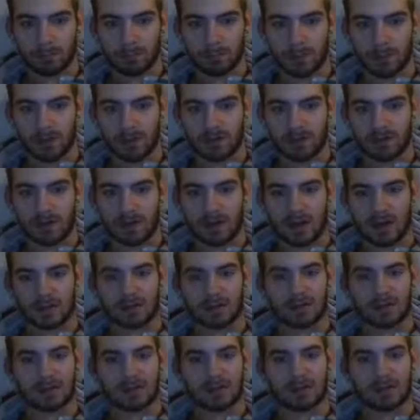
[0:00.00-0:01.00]
Big
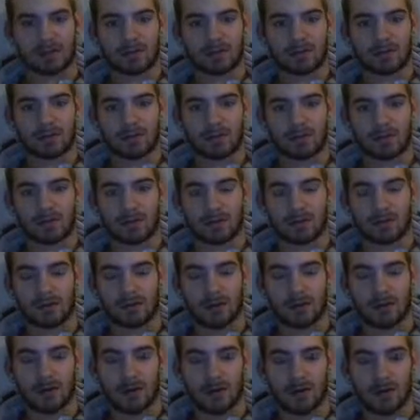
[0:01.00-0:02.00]
attacks. Its
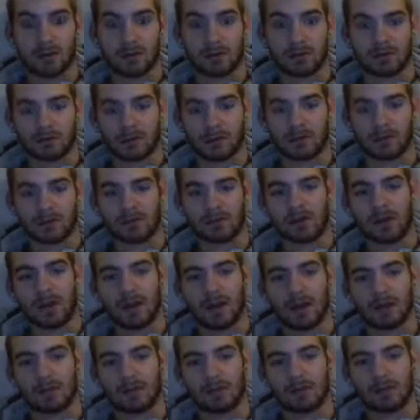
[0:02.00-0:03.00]
secret on its big
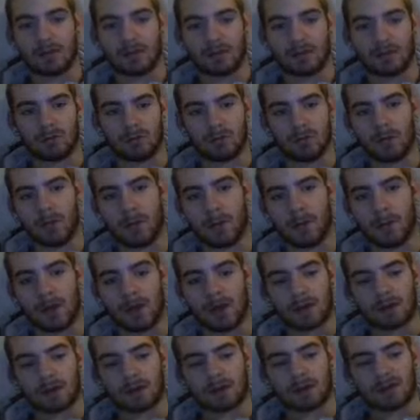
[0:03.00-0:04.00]
attack is a
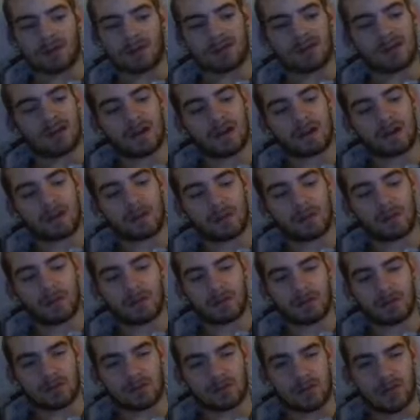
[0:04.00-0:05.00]
drawback, which is not good.
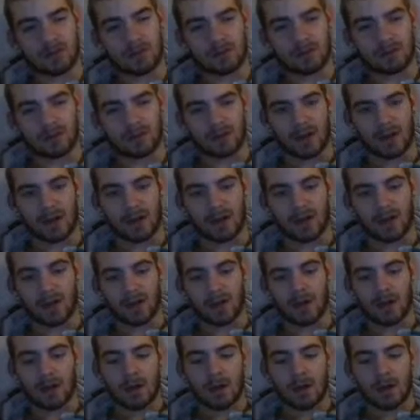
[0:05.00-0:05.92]
But attack is high.